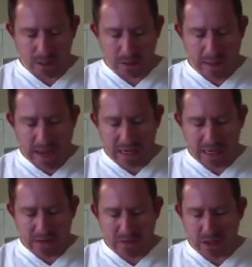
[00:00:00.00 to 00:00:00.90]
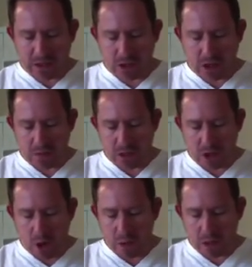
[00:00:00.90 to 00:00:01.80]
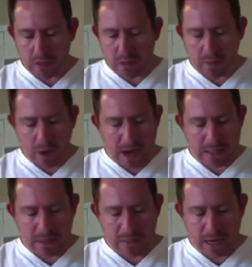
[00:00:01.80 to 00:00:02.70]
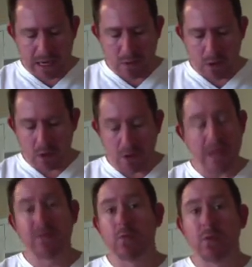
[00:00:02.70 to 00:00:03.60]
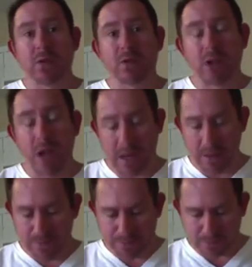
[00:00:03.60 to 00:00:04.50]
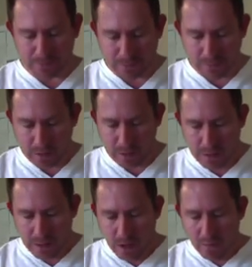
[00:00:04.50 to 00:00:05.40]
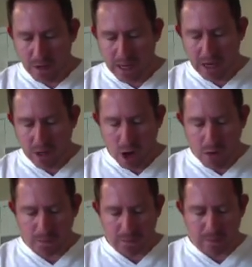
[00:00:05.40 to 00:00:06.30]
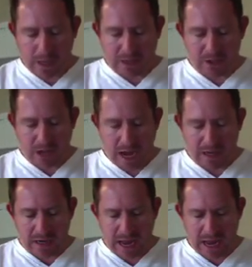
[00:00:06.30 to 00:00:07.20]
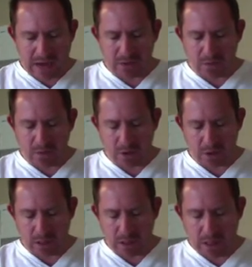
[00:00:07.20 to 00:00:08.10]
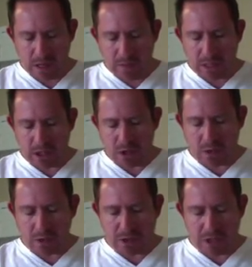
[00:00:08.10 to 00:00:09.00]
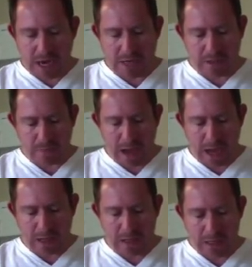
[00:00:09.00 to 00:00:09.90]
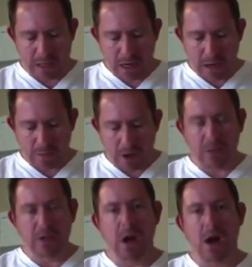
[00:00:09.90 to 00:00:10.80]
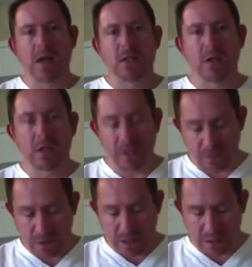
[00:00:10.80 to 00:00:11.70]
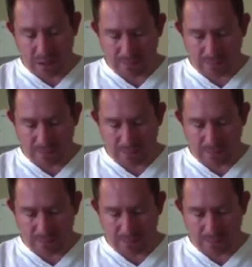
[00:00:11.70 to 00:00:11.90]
The man lived in the tombs, and no one could bind him anymore, not even with a chain. For he had often been chained hand and foot, but he tore the chains apart and broke the irons on his feet.